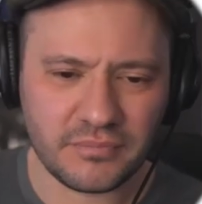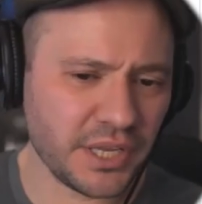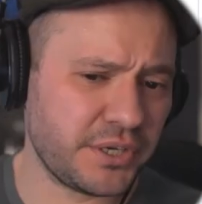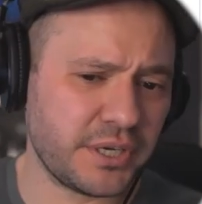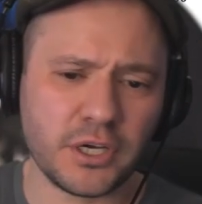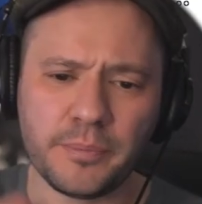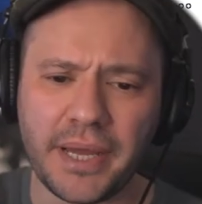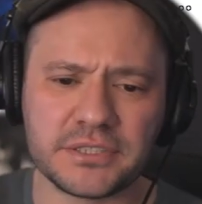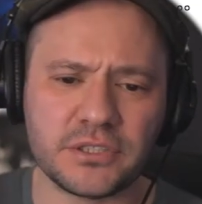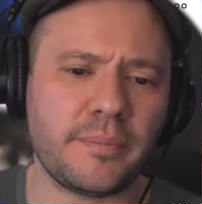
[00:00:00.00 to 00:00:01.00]
You can go
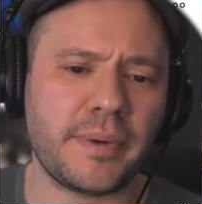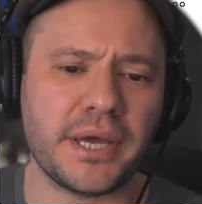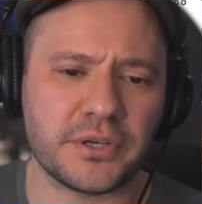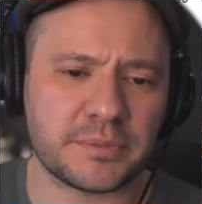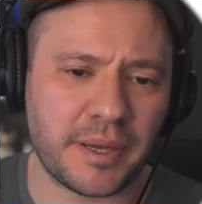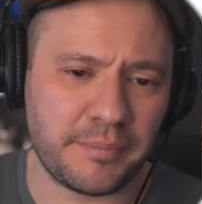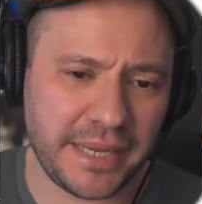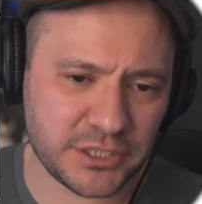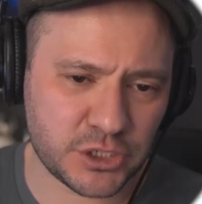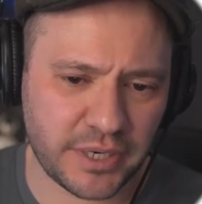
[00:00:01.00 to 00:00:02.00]
back to all my others. My
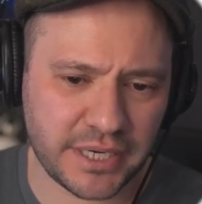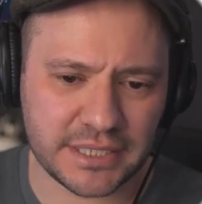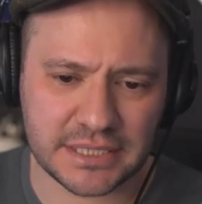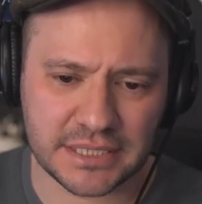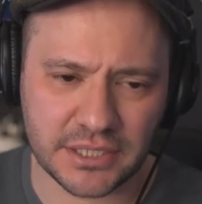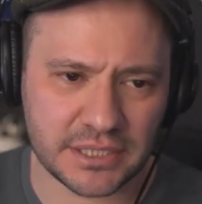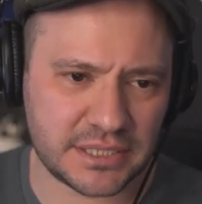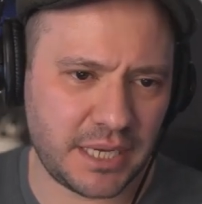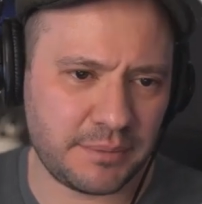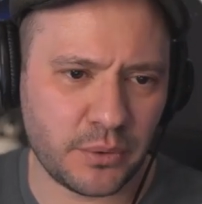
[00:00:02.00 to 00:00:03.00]
main trend is still the
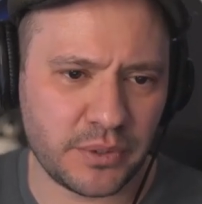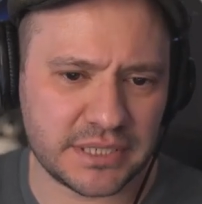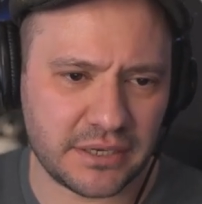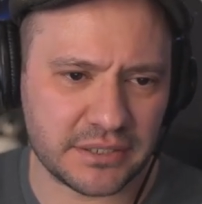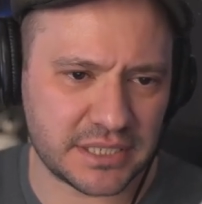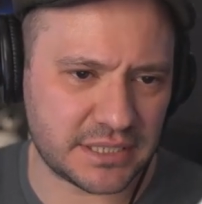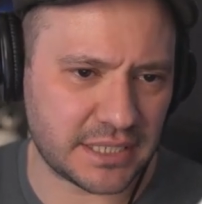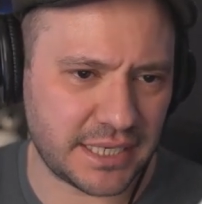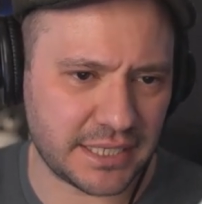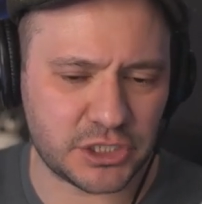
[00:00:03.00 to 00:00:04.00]
same, going down. This is the
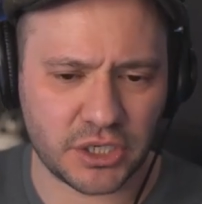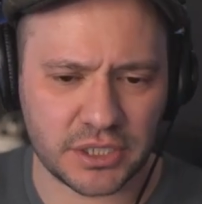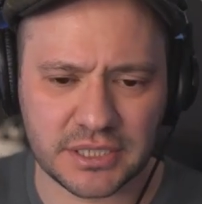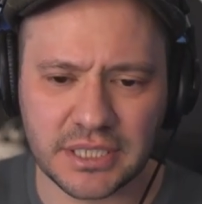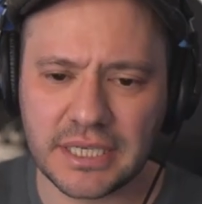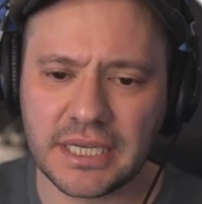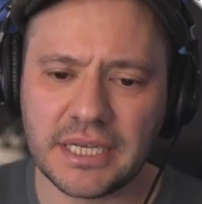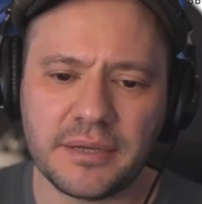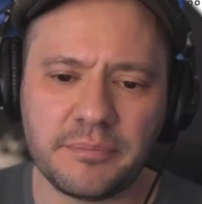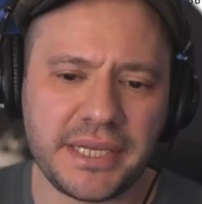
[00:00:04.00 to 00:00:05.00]
daily chart.
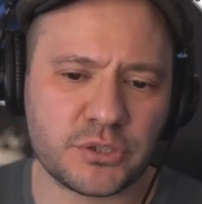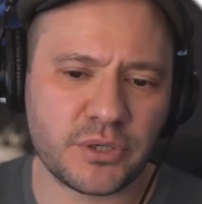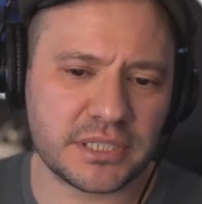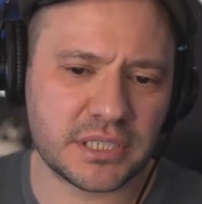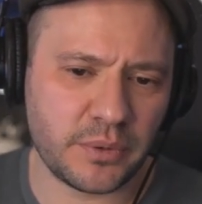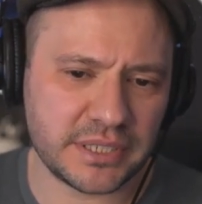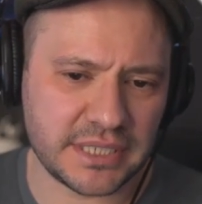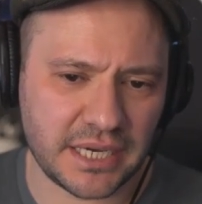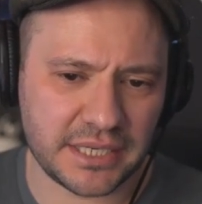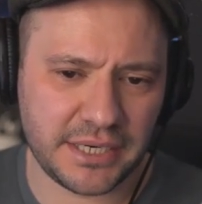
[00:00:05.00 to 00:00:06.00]
Main trend is going
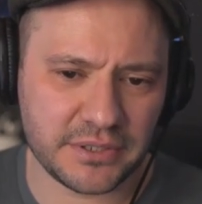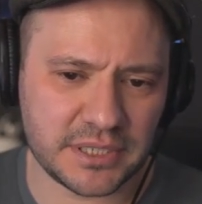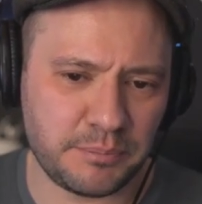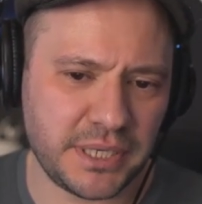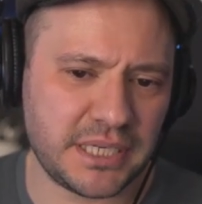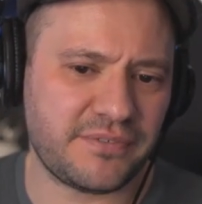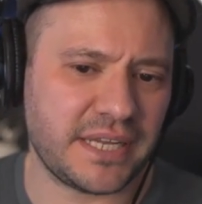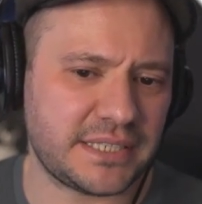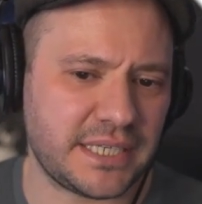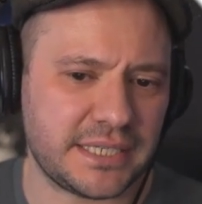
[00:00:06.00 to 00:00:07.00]
down. Here is a big
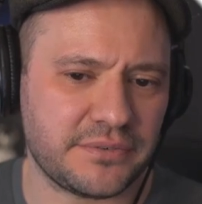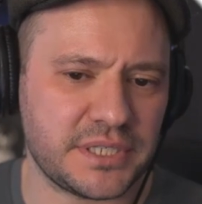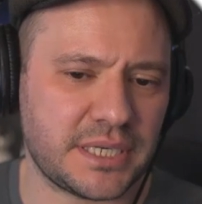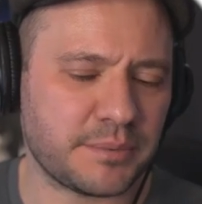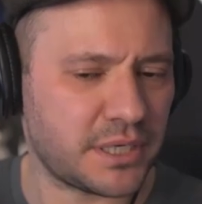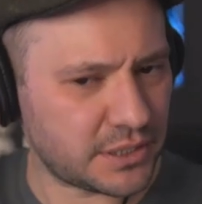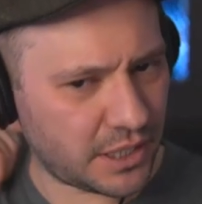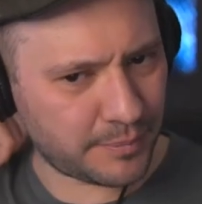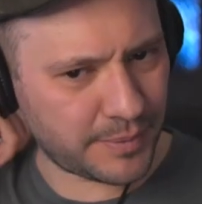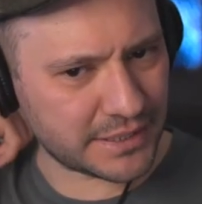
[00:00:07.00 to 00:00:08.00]
event day. And the reason I'm going to
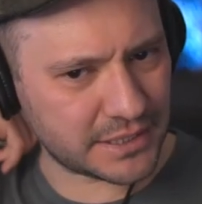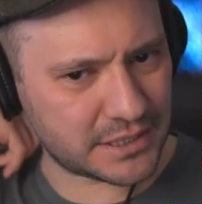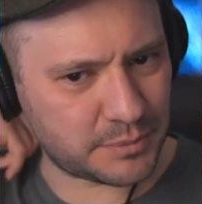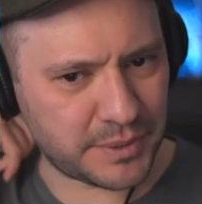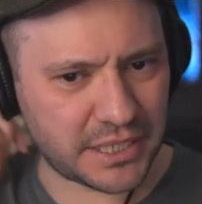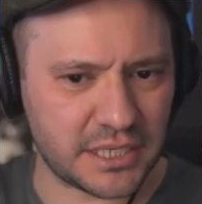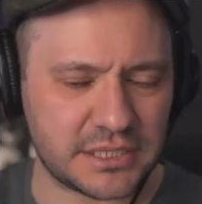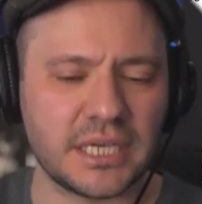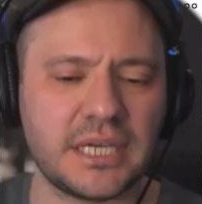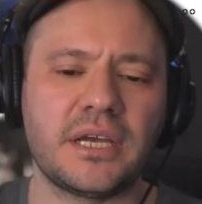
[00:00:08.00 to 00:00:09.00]
talk about this is
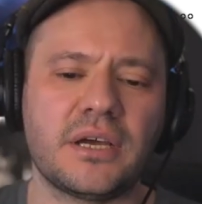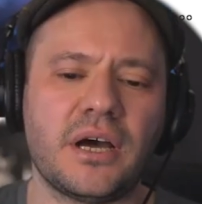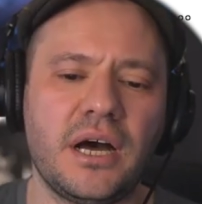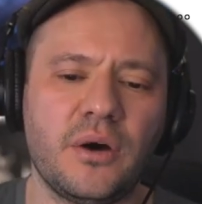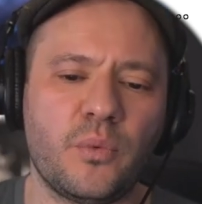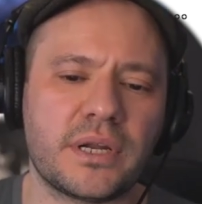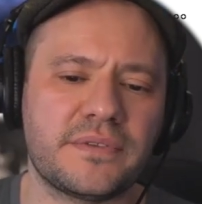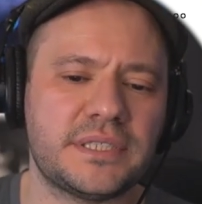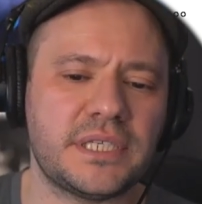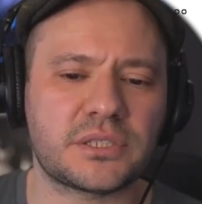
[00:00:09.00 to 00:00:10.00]
because one of
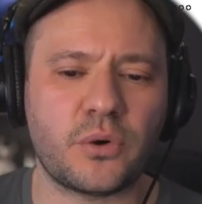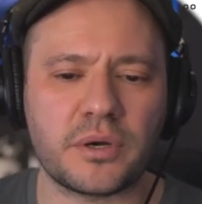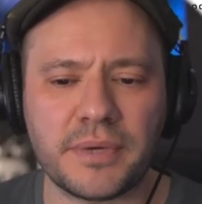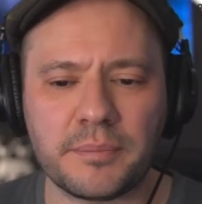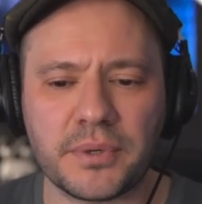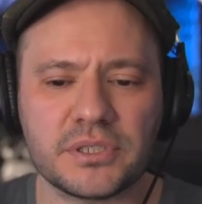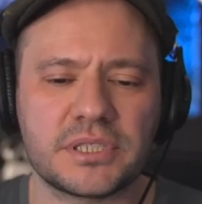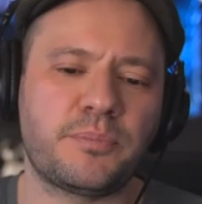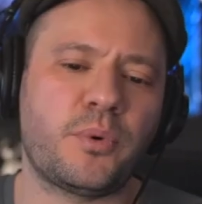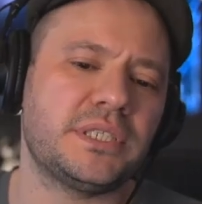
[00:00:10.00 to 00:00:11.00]
the Discord
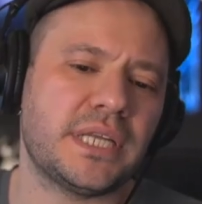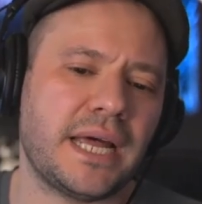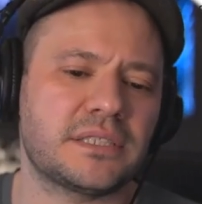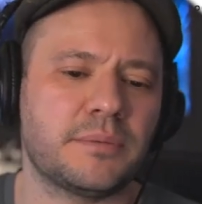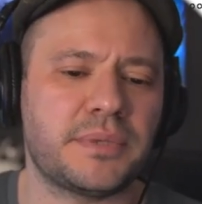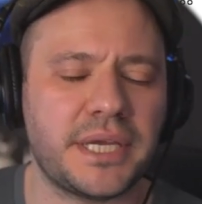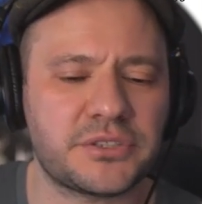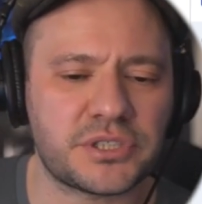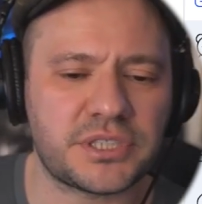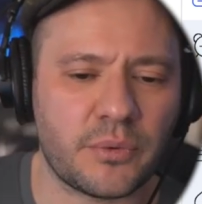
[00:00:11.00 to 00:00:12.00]
members pointed out something
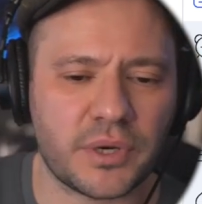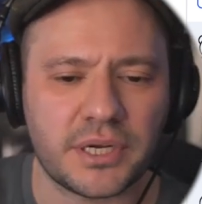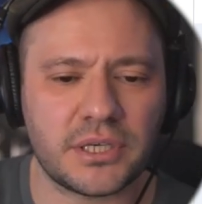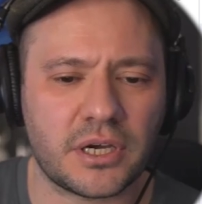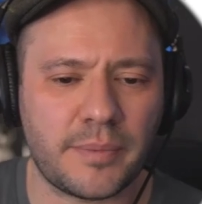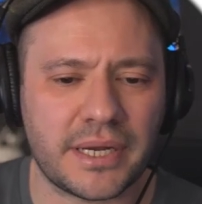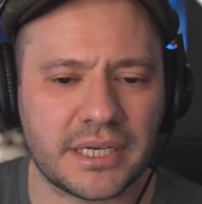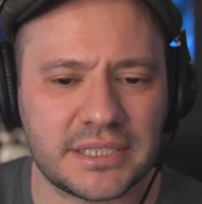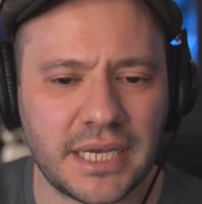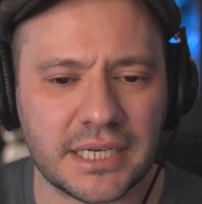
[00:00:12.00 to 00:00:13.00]
interesting, and we're going to talk about in
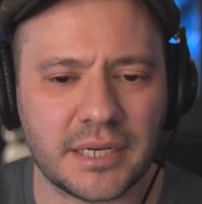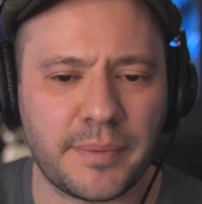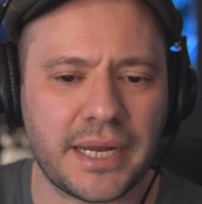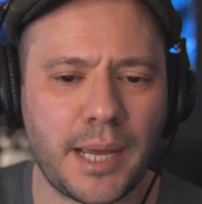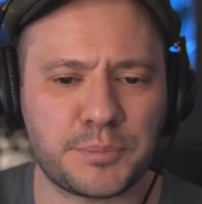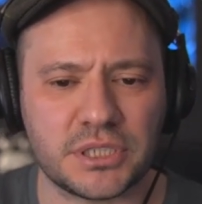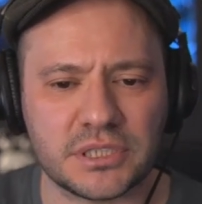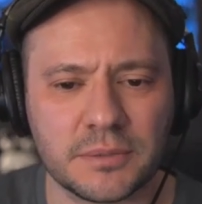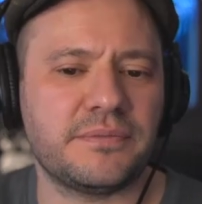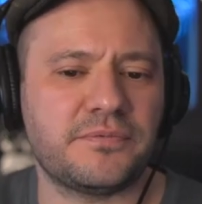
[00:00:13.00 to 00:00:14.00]
a second about
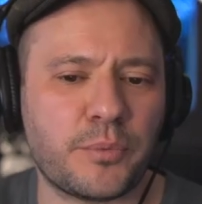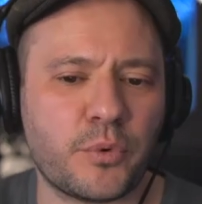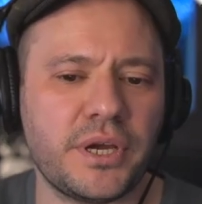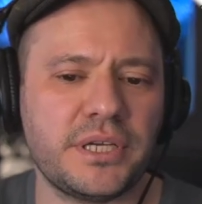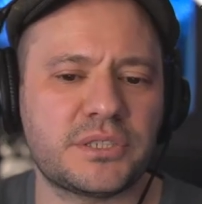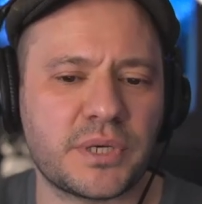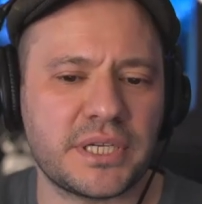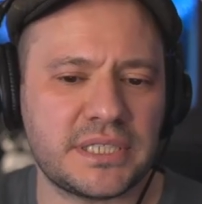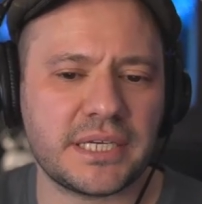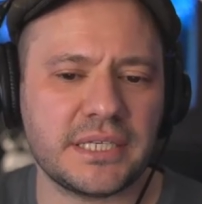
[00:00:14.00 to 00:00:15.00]
options. February
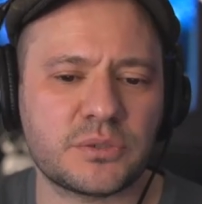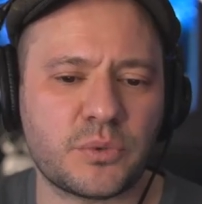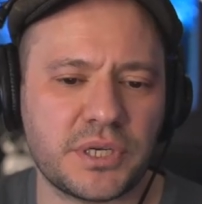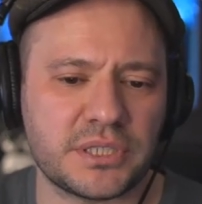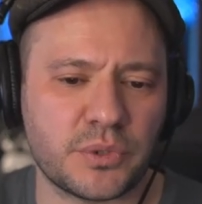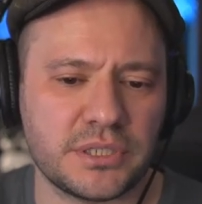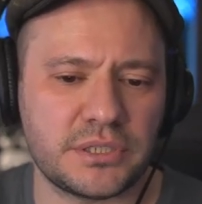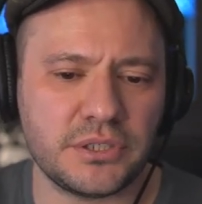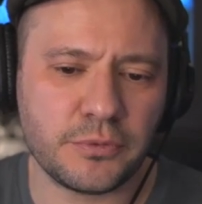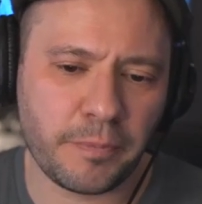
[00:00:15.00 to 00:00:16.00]
22nd,
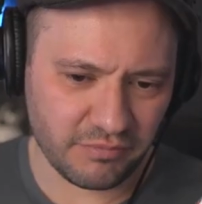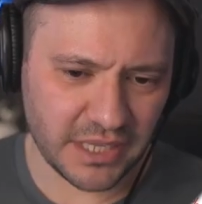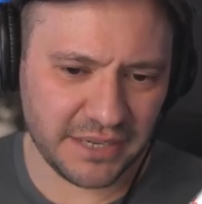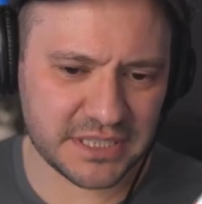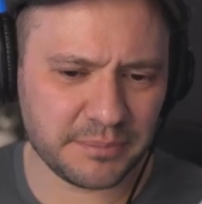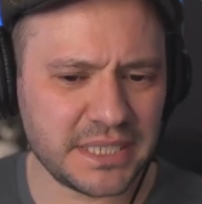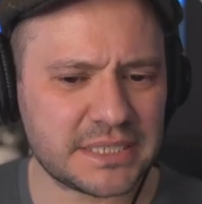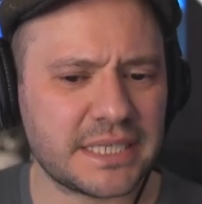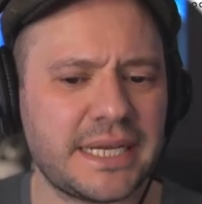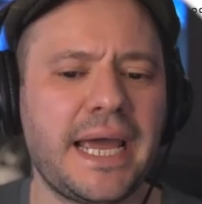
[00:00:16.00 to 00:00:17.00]
2022. If something's
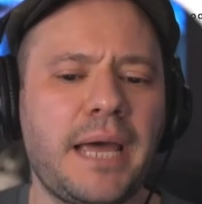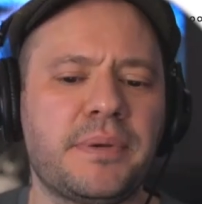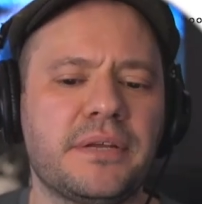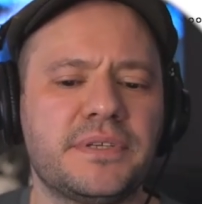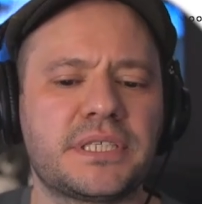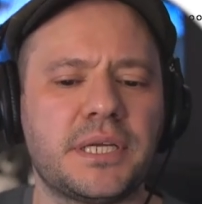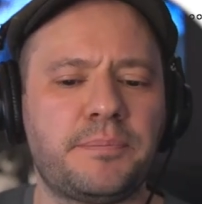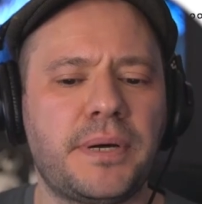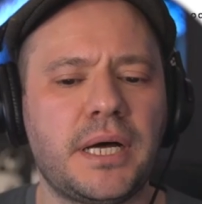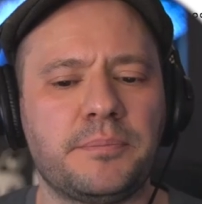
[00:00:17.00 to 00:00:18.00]
going to happen, if it's going to
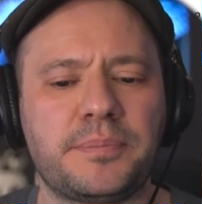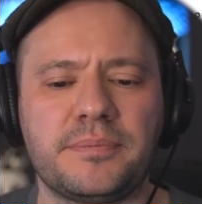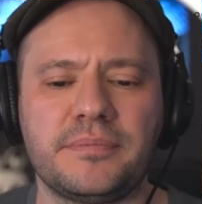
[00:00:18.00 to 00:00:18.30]
pump